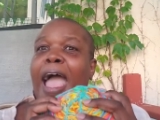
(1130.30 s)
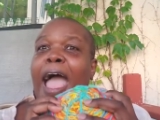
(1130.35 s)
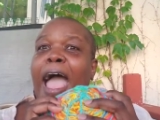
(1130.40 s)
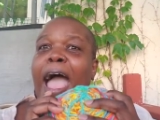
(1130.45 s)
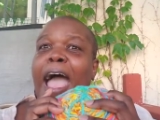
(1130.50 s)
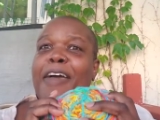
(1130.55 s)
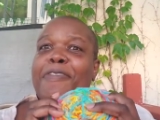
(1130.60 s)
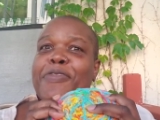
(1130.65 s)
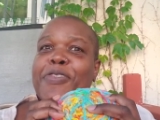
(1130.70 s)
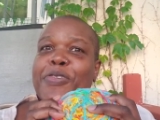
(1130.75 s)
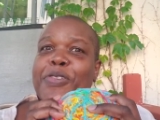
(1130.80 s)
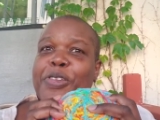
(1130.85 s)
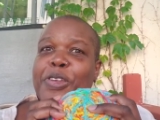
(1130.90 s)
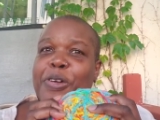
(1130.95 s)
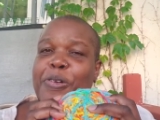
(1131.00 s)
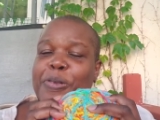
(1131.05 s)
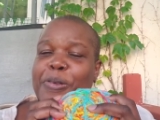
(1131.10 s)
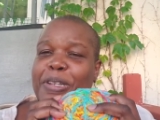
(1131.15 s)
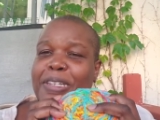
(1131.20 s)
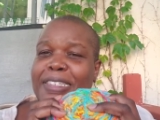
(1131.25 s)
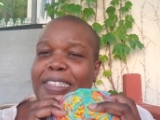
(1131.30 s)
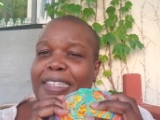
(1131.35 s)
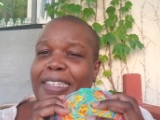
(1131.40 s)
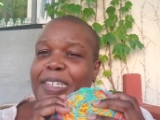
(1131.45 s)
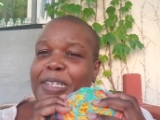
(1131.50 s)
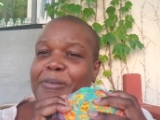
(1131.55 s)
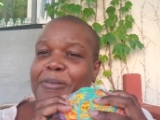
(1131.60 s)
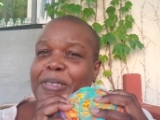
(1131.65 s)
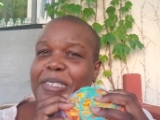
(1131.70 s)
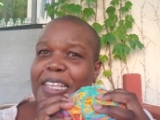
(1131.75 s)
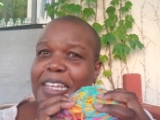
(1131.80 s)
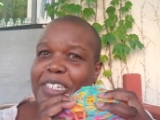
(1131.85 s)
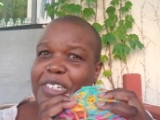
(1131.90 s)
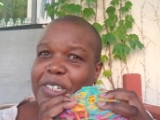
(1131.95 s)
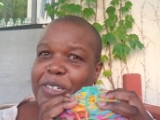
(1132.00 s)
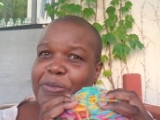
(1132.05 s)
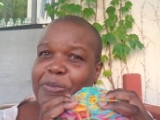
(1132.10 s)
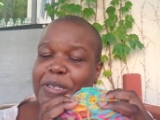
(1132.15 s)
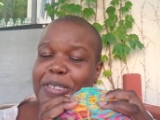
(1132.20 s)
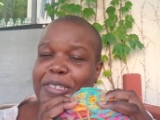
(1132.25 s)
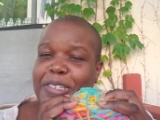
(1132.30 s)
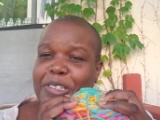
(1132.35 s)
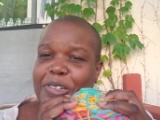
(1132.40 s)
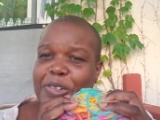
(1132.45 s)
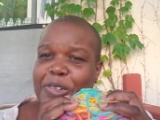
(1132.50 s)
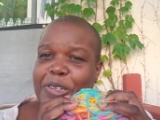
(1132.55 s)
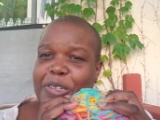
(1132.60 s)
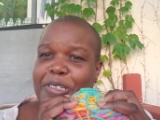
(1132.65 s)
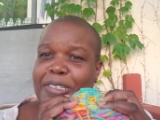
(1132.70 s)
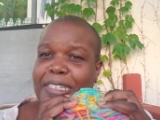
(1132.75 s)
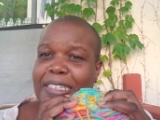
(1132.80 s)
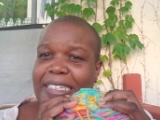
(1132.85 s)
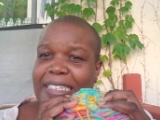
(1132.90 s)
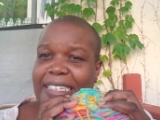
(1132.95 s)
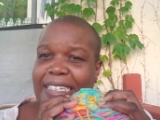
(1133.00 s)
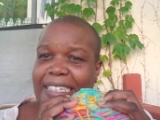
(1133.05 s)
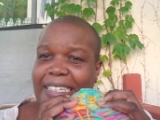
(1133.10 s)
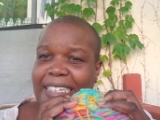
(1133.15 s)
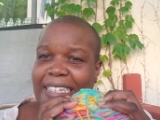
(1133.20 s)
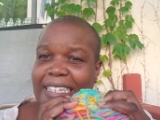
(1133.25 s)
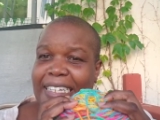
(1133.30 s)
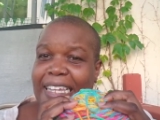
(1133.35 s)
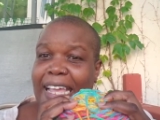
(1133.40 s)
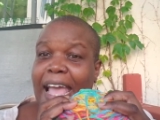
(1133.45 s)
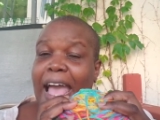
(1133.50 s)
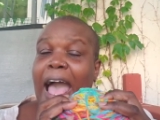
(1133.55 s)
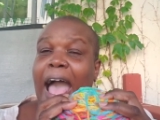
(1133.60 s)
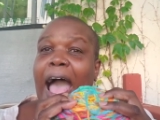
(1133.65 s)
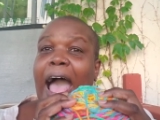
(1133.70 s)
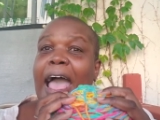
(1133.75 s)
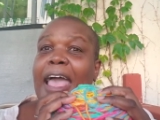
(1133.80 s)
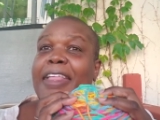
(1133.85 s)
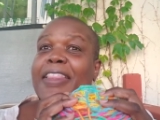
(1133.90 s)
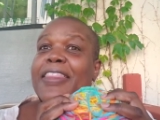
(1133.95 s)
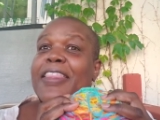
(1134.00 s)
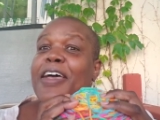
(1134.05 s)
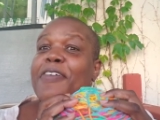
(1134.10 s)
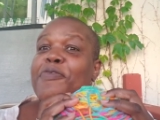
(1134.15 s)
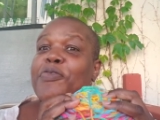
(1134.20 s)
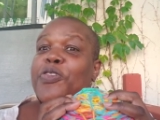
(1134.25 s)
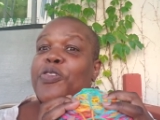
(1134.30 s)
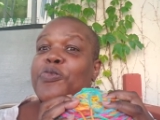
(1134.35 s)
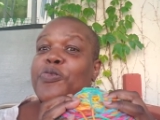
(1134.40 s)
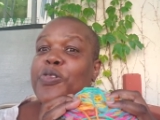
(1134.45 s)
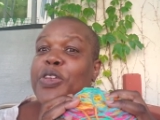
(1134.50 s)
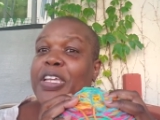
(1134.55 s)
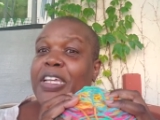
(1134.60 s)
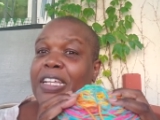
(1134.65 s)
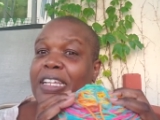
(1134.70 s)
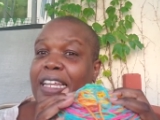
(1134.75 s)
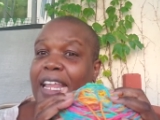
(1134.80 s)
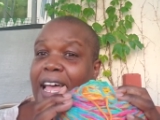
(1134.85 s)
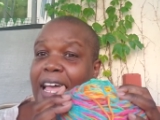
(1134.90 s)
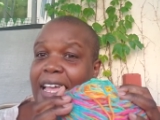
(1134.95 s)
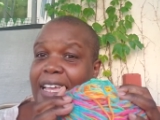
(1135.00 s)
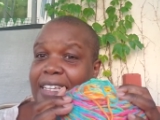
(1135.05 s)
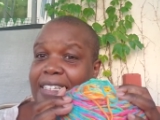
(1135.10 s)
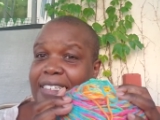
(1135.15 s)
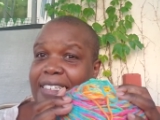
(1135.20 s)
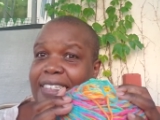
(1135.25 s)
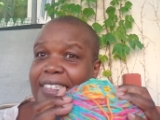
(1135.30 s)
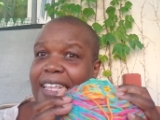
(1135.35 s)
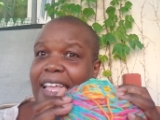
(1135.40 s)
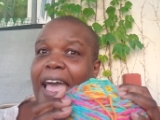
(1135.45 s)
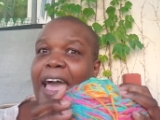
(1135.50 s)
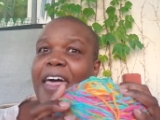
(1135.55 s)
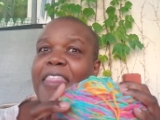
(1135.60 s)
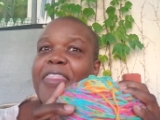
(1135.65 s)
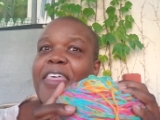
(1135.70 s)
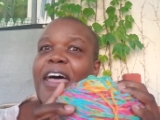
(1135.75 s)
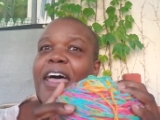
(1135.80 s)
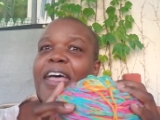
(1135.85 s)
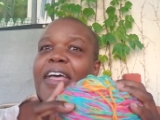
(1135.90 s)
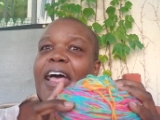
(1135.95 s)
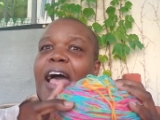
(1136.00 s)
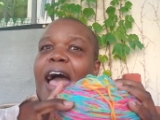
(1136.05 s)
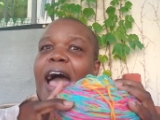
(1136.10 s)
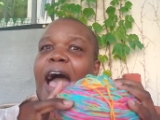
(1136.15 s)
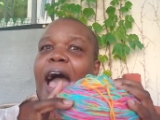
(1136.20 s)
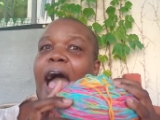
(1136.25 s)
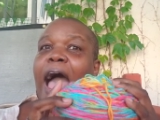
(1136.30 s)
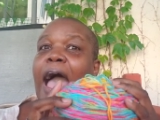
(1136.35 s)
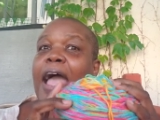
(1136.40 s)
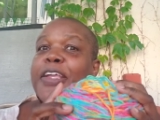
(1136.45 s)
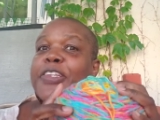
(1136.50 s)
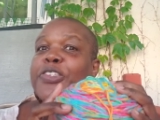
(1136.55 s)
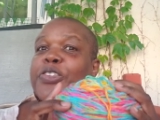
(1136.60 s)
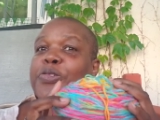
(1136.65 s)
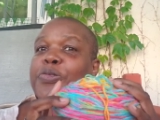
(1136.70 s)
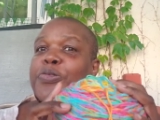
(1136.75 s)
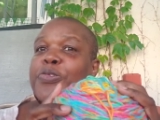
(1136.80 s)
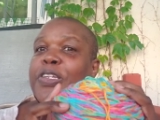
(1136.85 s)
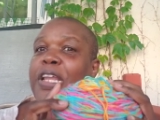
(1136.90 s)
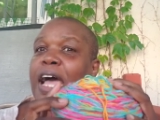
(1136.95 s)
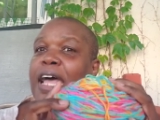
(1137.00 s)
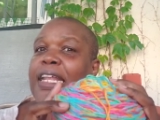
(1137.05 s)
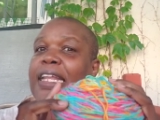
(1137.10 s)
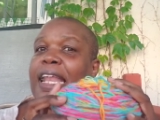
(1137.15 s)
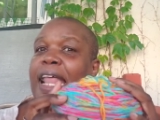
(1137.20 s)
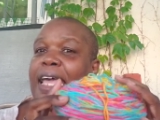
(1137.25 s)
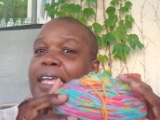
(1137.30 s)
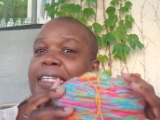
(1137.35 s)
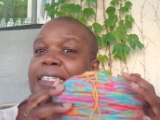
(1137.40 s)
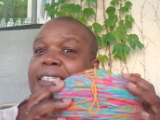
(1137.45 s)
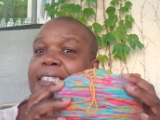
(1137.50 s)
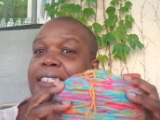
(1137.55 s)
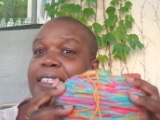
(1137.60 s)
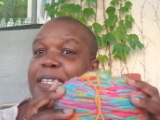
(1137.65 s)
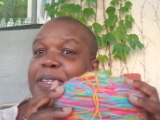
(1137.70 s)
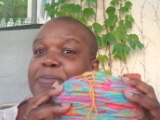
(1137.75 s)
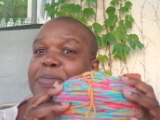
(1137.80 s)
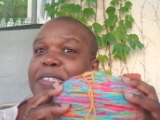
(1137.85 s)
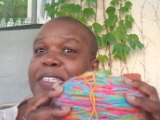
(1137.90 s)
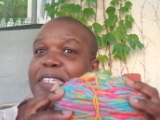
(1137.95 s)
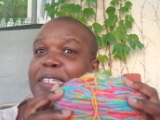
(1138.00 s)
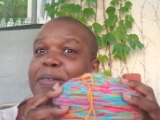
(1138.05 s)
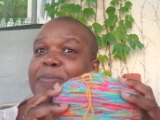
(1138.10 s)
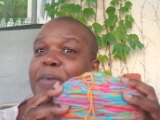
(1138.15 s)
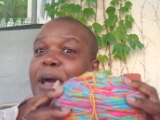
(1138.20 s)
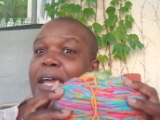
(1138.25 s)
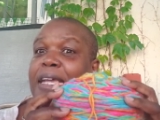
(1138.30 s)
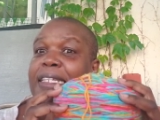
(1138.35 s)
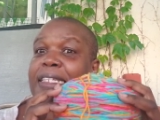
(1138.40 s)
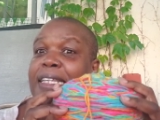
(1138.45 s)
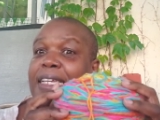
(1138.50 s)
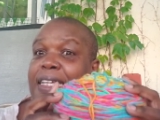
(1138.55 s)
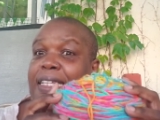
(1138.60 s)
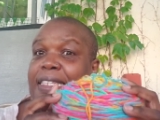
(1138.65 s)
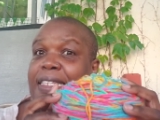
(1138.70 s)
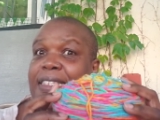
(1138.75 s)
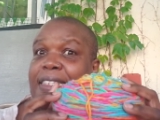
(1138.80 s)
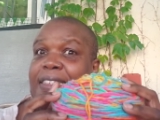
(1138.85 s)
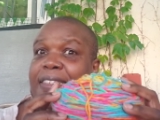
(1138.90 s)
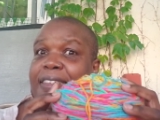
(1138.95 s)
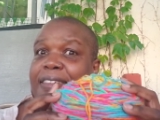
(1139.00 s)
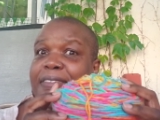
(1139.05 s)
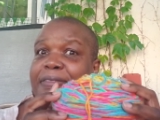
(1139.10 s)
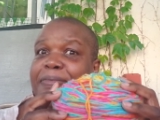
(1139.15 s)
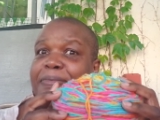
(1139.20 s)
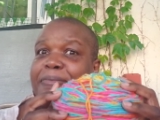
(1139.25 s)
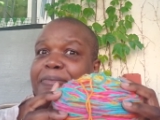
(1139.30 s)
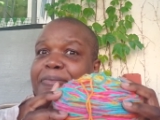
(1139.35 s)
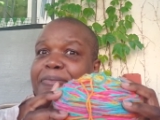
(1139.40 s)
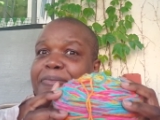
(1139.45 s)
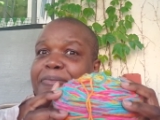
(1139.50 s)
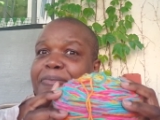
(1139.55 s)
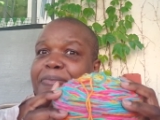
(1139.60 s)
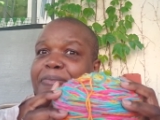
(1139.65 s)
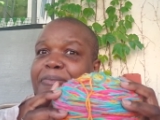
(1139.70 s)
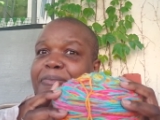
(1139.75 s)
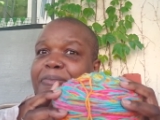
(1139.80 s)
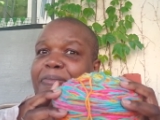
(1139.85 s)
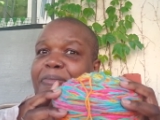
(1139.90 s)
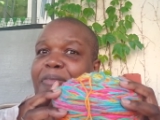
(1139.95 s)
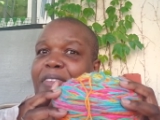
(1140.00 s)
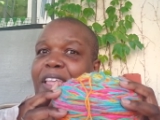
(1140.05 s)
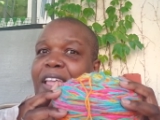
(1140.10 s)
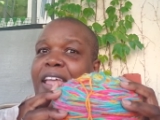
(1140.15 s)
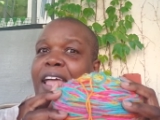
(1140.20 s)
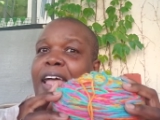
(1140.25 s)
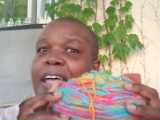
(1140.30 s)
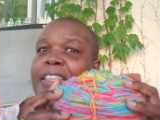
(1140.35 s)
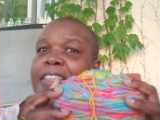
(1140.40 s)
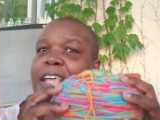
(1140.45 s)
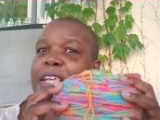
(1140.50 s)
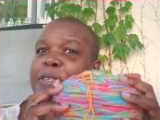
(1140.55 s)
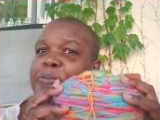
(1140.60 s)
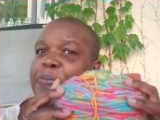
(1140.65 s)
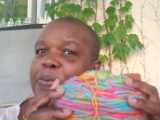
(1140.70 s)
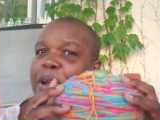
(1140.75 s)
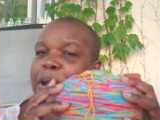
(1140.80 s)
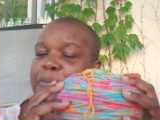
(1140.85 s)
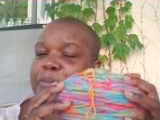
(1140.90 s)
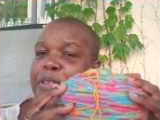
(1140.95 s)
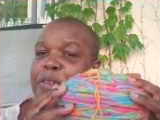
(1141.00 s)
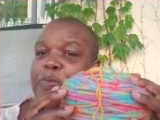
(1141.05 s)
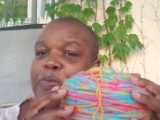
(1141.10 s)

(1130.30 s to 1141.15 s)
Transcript: Have you noticed the obsession with circular knitting? I never realized that I do not like seams in my knits. That's probably